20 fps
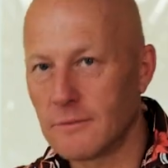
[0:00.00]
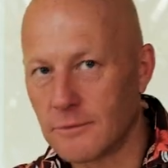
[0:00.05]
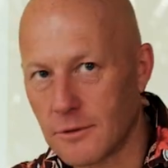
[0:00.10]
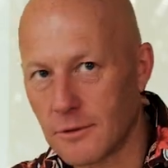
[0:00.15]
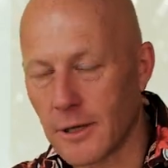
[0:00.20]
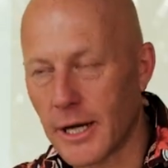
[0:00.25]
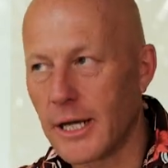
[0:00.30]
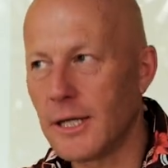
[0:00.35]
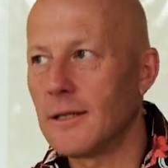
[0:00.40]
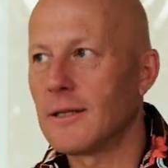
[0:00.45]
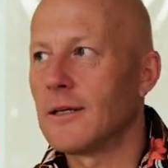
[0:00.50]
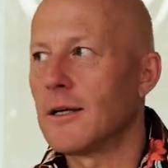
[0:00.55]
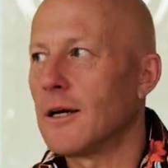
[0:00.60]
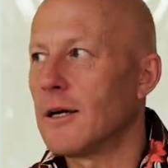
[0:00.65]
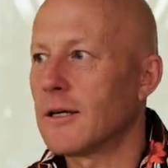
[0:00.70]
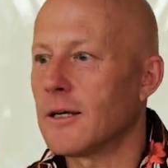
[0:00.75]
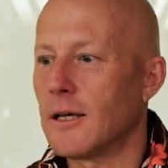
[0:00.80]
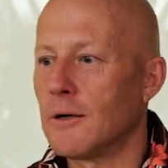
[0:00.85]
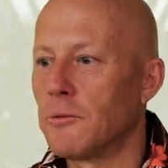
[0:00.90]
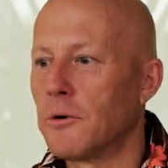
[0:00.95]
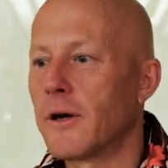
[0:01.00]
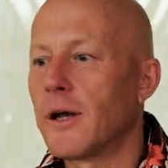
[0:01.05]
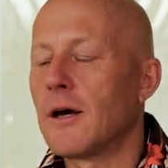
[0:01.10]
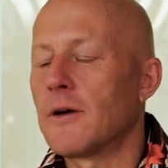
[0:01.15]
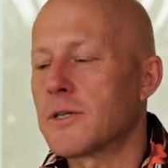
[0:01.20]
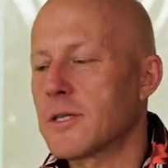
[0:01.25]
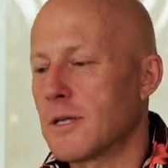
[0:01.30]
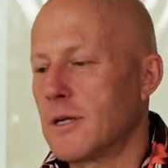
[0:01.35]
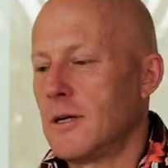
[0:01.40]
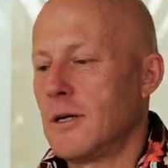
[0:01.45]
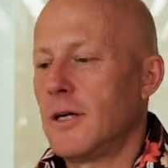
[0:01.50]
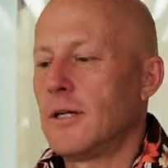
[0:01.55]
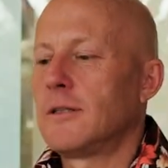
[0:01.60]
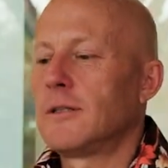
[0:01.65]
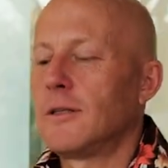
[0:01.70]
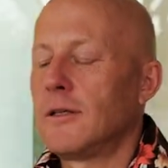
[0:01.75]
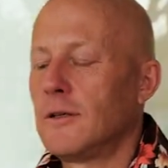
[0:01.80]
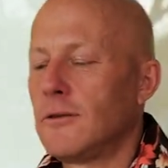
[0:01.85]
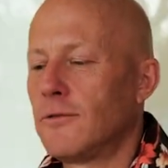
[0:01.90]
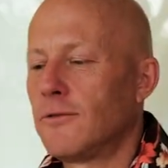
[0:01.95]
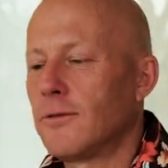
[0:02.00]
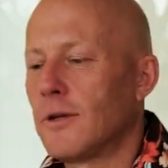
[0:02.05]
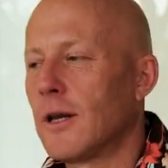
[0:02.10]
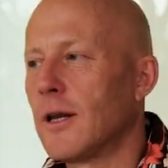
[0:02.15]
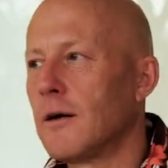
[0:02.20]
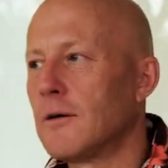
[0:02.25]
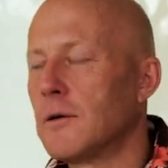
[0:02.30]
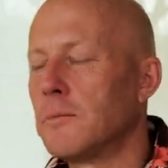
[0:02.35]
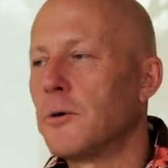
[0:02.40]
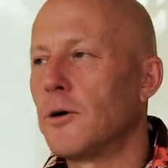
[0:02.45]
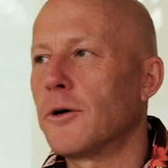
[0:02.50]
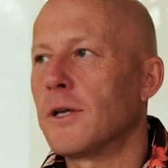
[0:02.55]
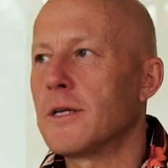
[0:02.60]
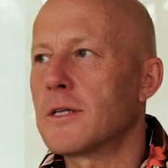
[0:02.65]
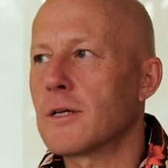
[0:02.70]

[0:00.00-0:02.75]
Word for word: Great. Okay, what else can I do for lower body?